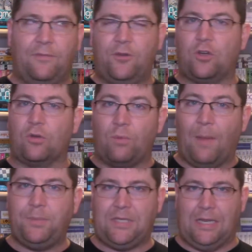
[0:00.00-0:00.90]
of
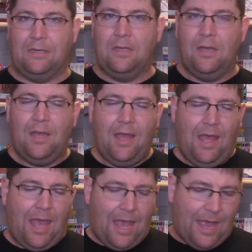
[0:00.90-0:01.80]
corrupted.
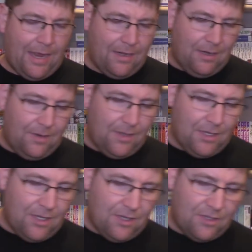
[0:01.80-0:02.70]
And
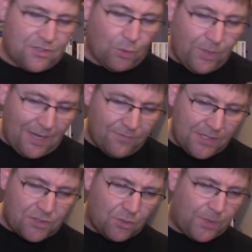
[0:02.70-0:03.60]
so we have
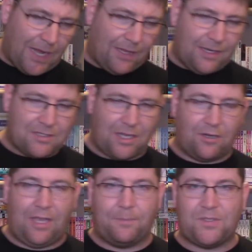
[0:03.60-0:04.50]
these two realities that
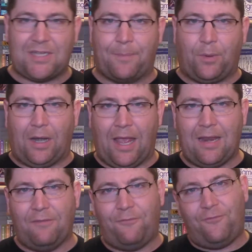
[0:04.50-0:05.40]
are kept separate.
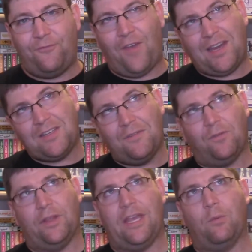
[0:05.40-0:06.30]
And
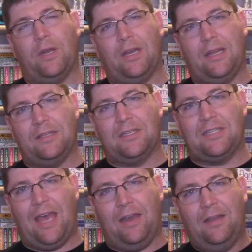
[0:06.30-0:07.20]
effectively, what it is is
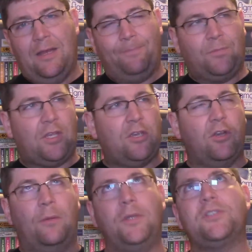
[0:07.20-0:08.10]
that you could
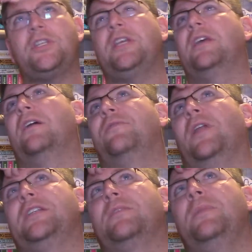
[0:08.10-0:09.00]
almost think of,
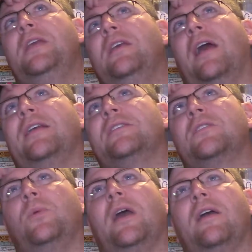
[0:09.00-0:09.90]
like, to me, I guess
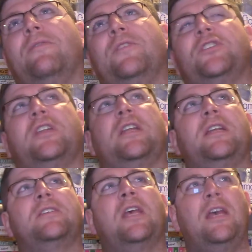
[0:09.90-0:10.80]
the way I envision it
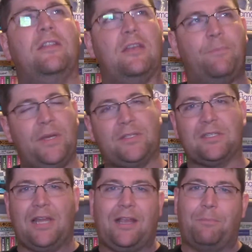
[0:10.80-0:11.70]
is the abyss
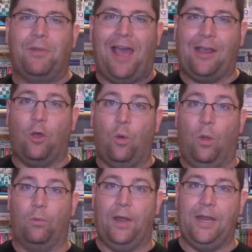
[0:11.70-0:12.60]
is like a black
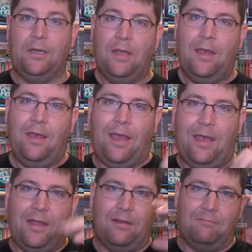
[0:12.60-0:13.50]
hole, right?
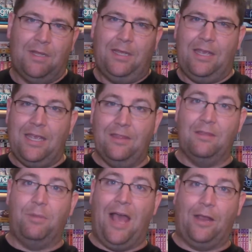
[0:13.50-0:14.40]
And in
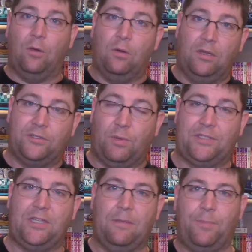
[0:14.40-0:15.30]
the black hole is
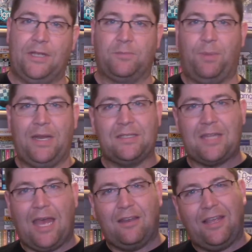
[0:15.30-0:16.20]
what's the abyss, but it's
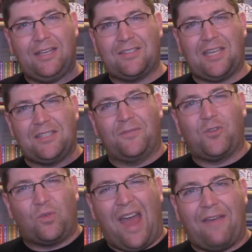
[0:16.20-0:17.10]
that like sense of
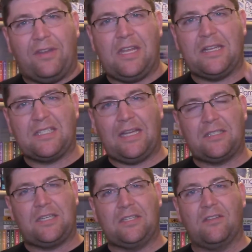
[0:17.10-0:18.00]
gravity, it's that
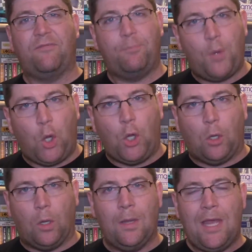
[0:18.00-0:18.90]
sense of
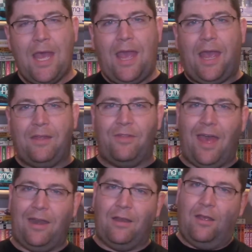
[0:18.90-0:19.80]
pull, and
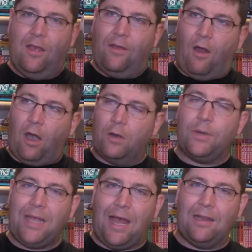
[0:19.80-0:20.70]
that our
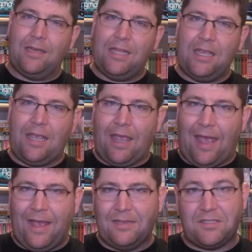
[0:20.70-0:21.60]
reality
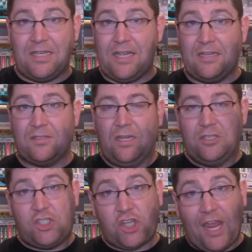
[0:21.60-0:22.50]
has these
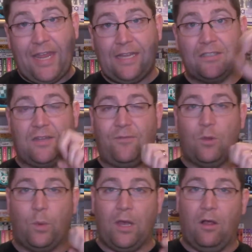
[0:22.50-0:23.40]
chains, if
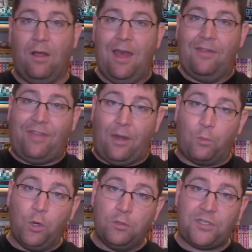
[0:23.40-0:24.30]
you will,
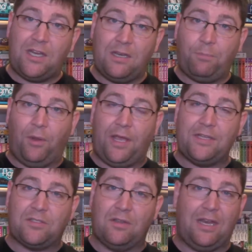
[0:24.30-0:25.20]
that roots it in
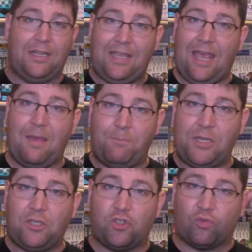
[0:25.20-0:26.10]
place so that it can't
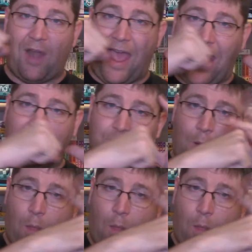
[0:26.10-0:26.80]
be dragged